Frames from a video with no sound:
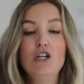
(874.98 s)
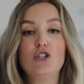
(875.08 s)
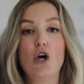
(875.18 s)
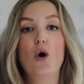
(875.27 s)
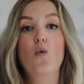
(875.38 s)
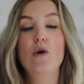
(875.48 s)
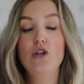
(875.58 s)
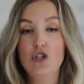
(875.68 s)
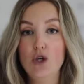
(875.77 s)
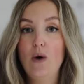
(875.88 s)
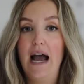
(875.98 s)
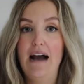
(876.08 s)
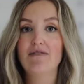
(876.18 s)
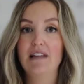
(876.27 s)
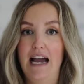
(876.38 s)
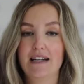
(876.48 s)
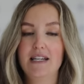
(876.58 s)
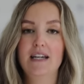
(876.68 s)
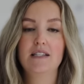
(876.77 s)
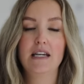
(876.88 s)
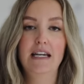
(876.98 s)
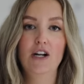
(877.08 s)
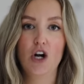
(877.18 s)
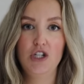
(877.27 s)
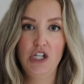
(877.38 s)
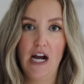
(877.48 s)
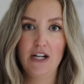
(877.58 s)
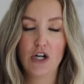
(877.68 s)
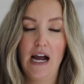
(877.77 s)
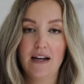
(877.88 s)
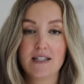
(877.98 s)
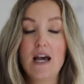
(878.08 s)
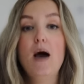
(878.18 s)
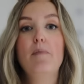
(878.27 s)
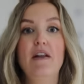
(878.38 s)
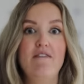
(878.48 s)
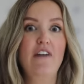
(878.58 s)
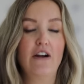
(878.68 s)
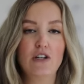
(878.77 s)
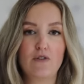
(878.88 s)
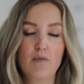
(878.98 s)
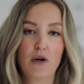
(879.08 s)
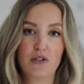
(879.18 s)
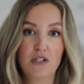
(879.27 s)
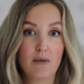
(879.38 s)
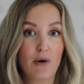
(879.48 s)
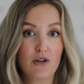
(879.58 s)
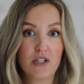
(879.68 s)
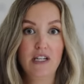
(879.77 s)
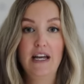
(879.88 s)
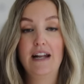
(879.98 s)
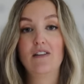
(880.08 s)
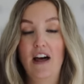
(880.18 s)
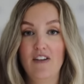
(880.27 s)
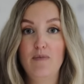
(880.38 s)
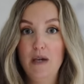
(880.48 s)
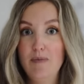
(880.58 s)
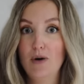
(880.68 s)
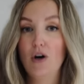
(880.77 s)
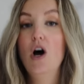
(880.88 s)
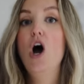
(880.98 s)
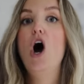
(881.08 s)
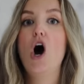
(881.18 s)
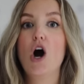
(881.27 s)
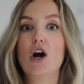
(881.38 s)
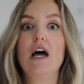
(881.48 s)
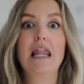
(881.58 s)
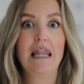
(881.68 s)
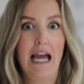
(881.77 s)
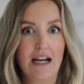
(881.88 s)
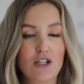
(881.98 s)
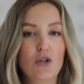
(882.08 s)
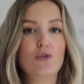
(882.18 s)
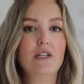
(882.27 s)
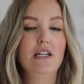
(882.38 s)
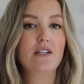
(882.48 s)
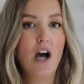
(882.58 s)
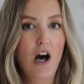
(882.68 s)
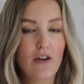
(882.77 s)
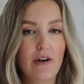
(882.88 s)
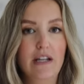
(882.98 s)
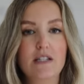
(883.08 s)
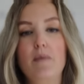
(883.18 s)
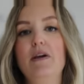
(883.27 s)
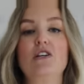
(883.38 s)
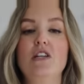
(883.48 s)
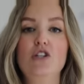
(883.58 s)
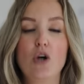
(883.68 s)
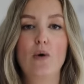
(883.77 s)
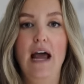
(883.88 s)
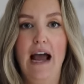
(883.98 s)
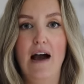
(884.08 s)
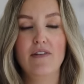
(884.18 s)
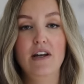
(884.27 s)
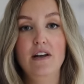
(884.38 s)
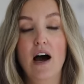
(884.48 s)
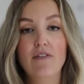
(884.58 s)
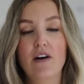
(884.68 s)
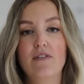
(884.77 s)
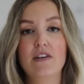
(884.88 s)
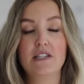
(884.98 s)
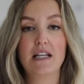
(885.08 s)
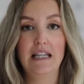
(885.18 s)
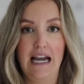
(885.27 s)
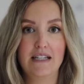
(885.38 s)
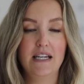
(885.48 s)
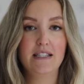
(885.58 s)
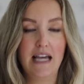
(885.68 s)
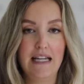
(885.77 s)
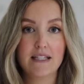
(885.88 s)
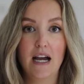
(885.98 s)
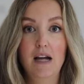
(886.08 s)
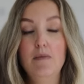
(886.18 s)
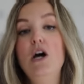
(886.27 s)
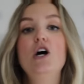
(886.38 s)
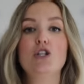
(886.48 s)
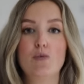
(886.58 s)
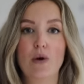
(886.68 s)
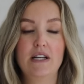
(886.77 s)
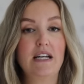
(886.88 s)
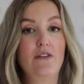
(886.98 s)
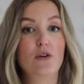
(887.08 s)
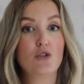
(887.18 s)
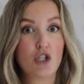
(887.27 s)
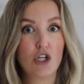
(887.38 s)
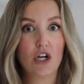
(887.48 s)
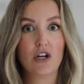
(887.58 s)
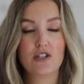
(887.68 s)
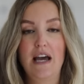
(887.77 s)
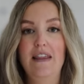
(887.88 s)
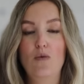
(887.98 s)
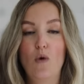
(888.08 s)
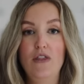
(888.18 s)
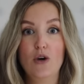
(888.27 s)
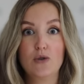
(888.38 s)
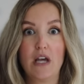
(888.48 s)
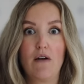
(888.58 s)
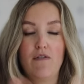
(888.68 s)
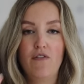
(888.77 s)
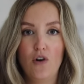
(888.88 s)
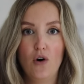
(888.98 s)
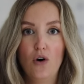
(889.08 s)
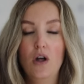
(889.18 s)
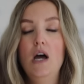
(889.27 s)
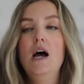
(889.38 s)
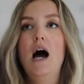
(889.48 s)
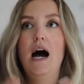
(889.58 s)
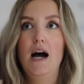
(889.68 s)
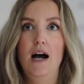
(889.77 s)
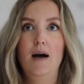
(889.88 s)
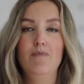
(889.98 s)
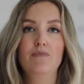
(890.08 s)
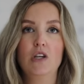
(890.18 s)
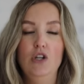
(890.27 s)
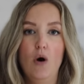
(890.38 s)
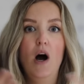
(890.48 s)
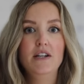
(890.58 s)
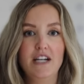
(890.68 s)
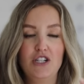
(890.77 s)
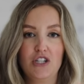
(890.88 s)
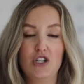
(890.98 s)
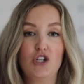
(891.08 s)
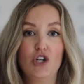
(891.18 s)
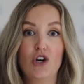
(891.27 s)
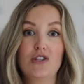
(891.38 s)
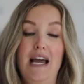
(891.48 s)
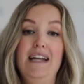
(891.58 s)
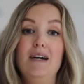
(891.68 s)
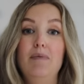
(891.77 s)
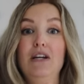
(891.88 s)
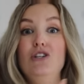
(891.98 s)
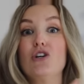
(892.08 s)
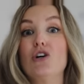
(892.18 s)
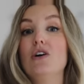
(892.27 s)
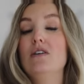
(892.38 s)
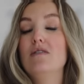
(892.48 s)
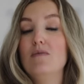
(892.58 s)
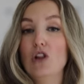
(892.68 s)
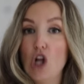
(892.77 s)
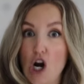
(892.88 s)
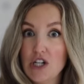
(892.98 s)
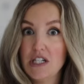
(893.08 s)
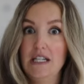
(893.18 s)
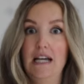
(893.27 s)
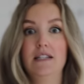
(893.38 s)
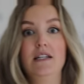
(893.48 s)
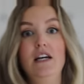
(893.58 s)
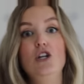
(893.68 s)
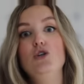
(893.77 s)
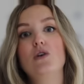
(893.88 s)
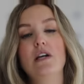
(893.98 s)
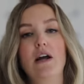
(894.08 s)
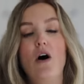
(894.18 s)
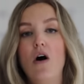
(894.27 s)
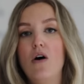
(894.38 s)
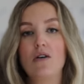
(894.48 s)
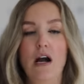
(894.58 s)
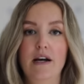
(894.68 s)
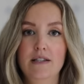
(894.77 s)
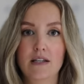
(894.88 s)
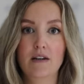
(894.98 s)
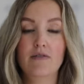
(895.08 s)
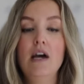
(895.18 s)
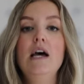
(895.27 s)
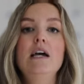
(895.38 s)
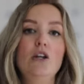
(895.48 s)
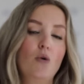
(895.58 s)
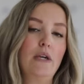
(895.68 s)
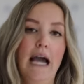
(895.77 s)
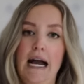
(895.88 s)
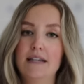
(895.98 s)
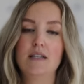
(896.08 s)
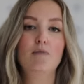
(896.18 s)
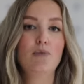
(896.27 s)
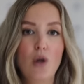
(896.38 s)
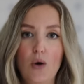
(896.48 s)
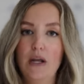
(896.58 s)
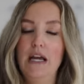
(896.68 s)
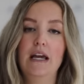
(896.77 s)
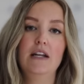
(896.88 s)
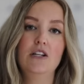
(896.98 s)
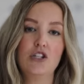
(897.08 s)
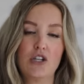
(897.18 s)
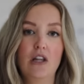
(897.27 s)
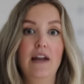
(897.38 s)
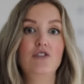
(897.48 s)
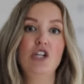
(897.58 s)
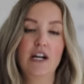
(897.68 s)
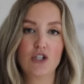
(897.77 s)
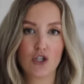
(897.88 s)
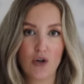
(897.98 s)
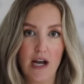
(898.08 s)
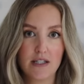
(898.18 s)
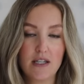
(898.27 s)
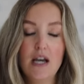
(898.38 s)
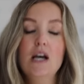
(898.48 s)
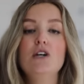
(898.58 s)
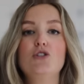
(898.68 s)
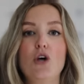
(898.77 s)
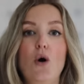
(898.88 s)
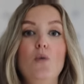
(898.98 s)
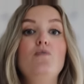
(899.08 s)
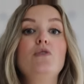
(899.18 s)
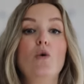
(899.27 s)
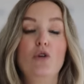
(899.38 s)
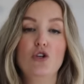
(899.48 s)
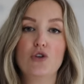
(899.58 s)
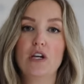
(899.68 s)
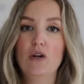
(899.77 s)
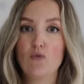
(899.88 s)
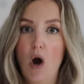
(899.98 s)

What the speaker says: So we do have lactase in our GI tracts, but it varies from person to person, and a lot of people are lactose intolerant because they don't have enough of this lactase enzyme to break down those sugars. And then when those like full undigested sugars end up in your large intestine, you can get all kinds of, you know, gas and bloating and just a lot of GI distress. So when you're drinking